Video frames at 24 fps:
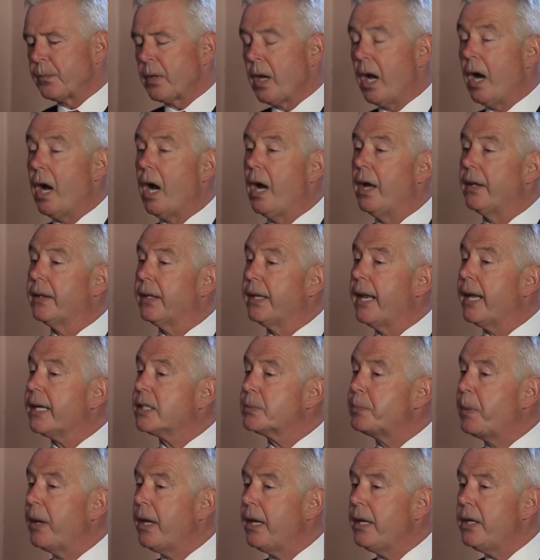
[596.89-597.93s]
The
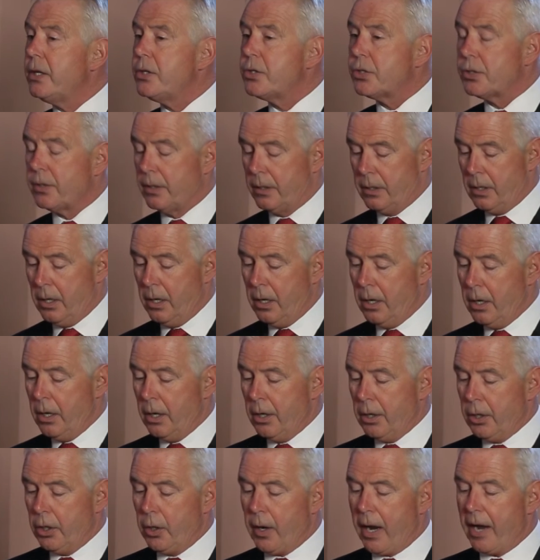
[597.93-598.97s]
next page,
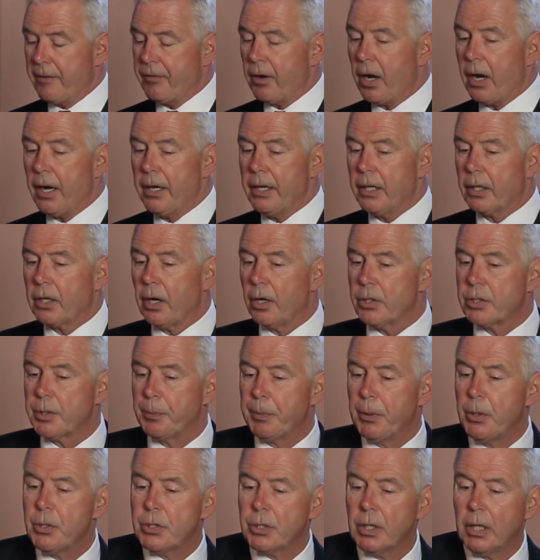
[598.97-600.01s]
you have higher
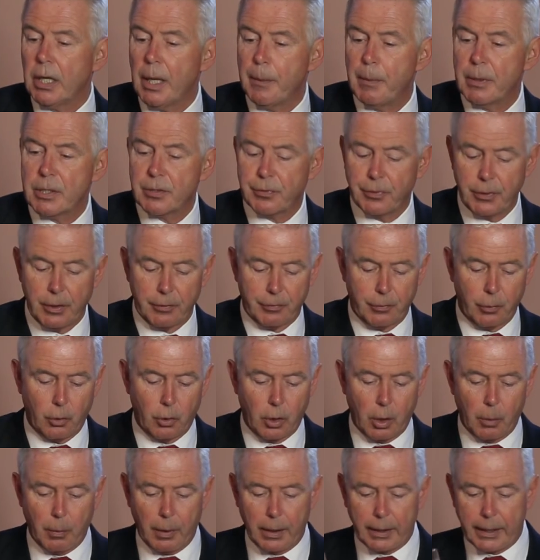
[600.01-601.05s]
contribution limits for your
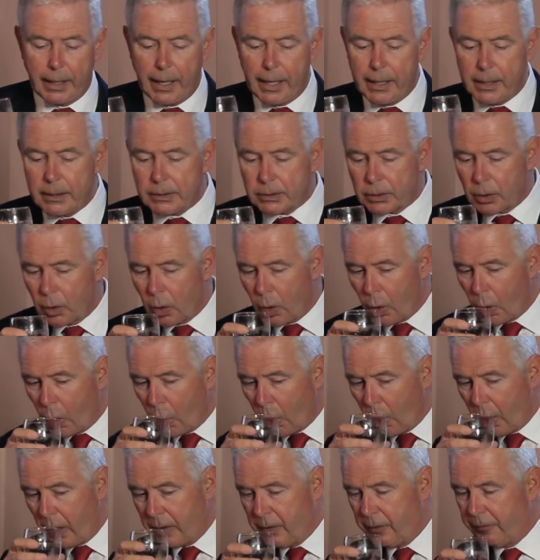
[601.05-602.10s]
401ks.
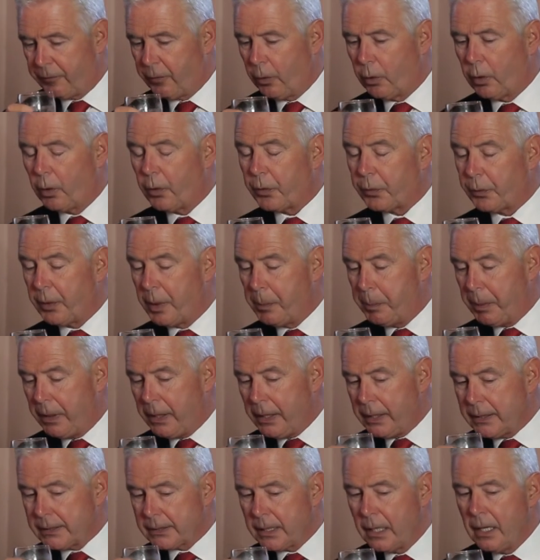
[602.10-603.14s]
your
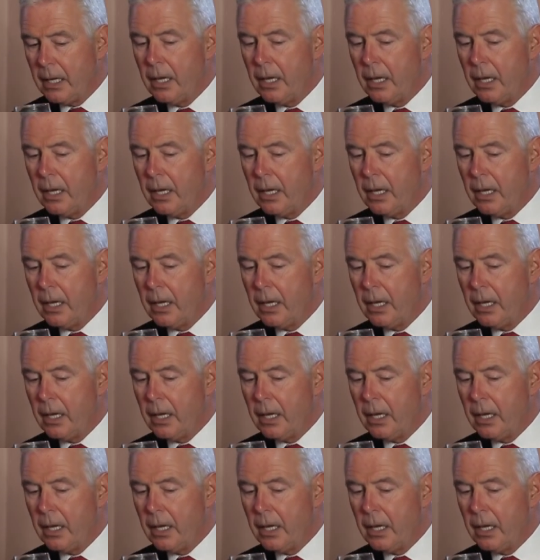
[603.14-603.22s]
403Bs,